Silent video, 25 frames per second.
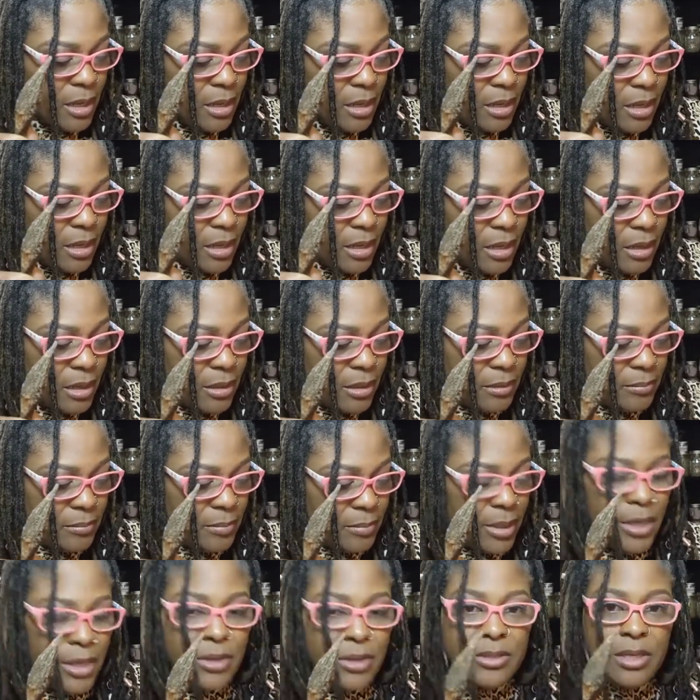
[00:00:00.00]
Um,
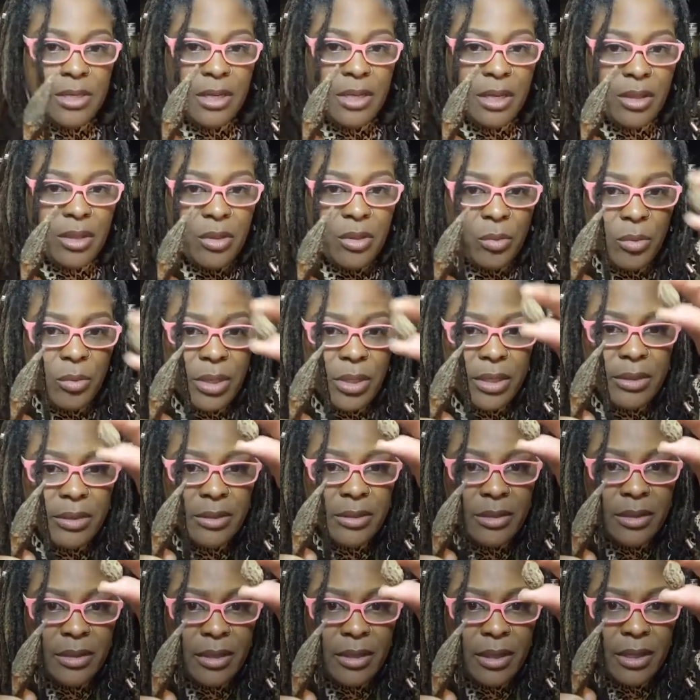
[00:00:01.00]
here's another one
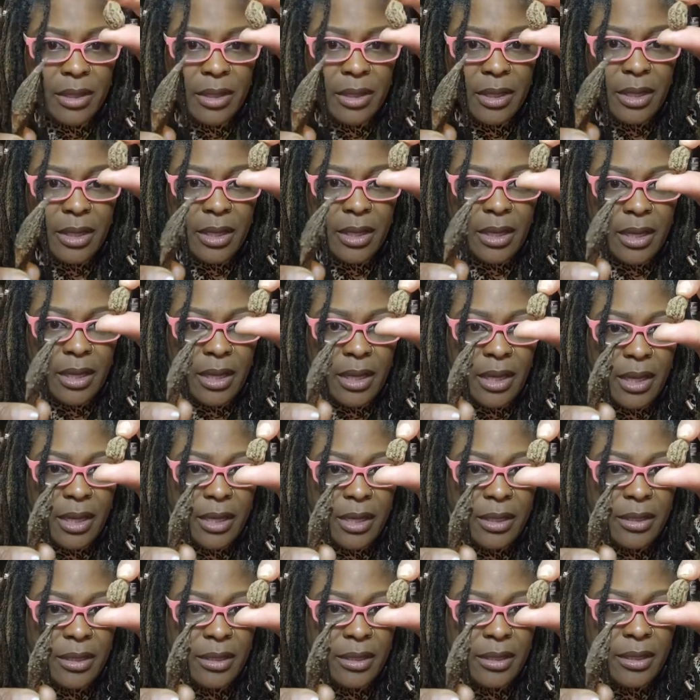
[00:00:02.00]
again,
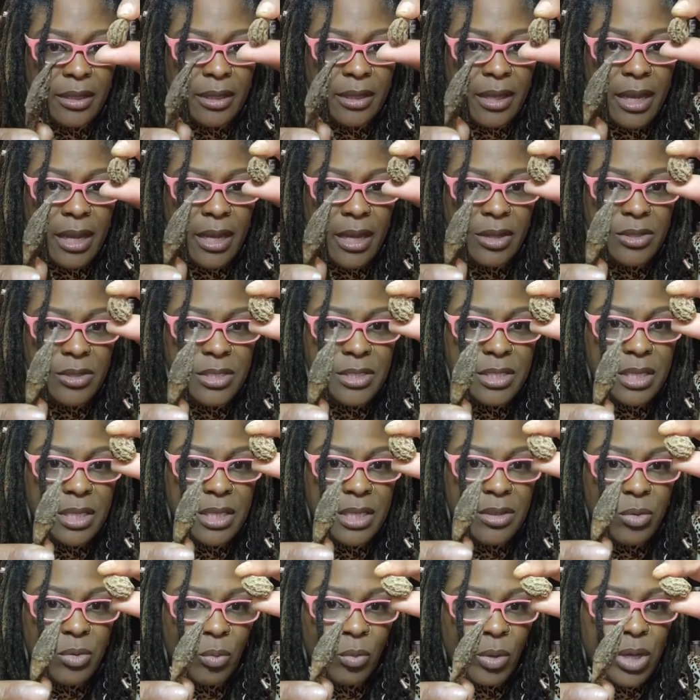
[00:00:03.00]
and you see
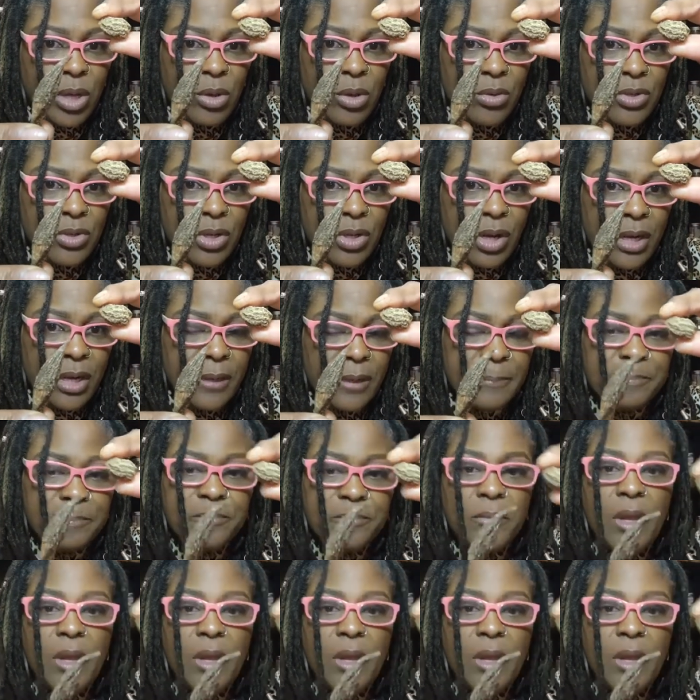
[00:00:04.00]
the wrinkles on it.